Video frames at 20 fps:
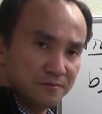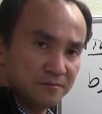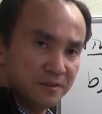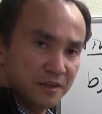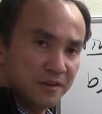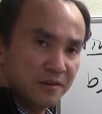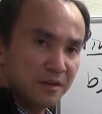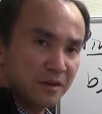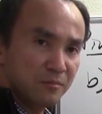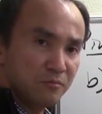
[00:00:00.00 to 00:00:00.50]

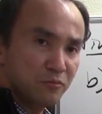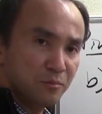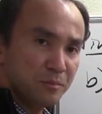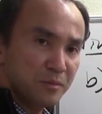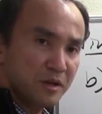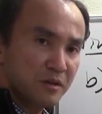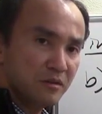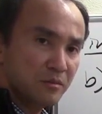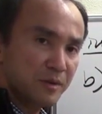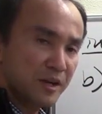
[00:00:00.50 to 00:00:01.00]
a
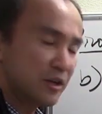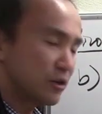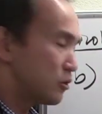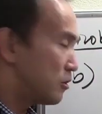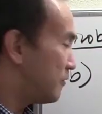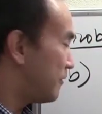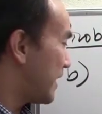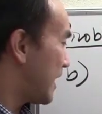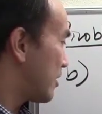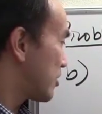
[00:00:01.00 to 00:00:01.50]
numerical
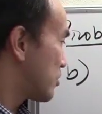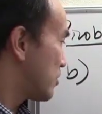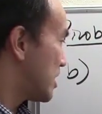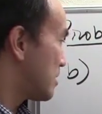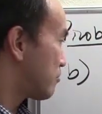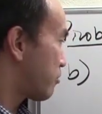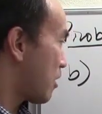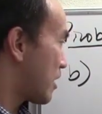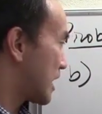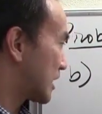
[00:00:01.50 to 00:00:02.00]
value in
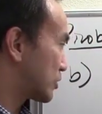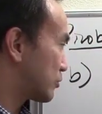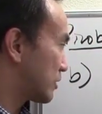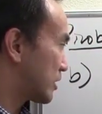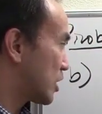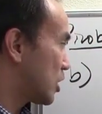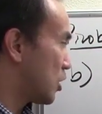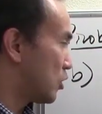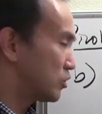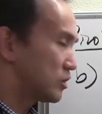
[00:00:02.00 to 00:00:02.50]
products with
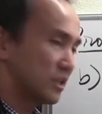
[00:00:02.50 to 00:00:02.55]
those